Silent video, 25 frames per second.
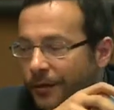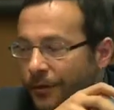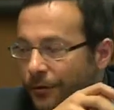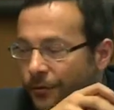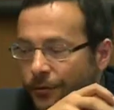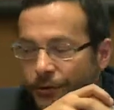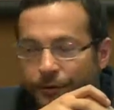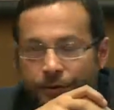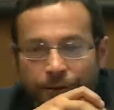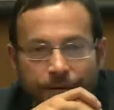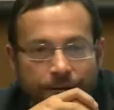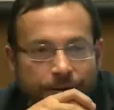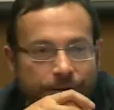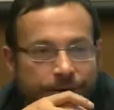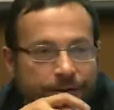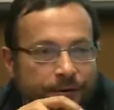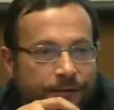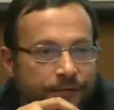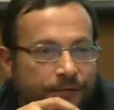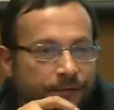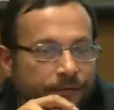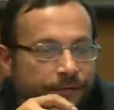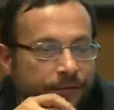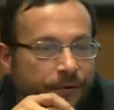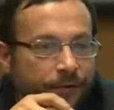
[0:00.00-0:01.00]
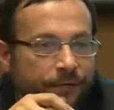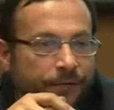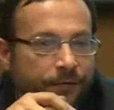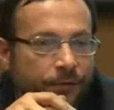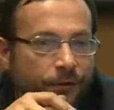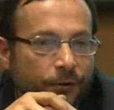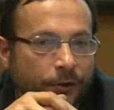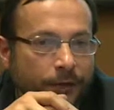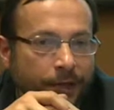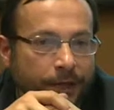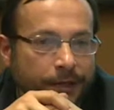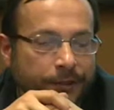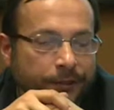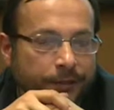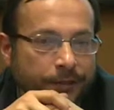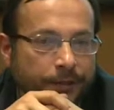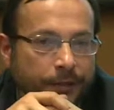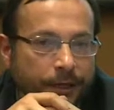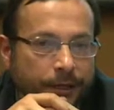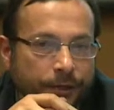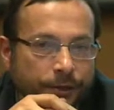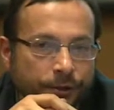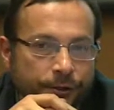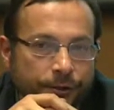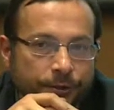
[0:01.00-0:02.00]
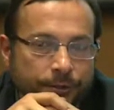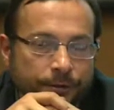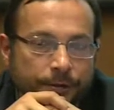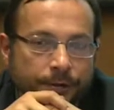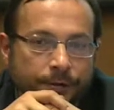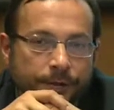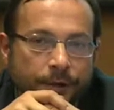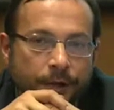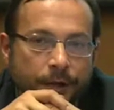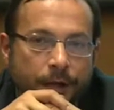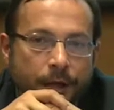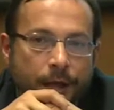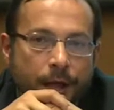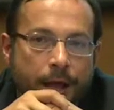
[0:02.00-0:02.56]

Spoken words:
conscience of the United Nations.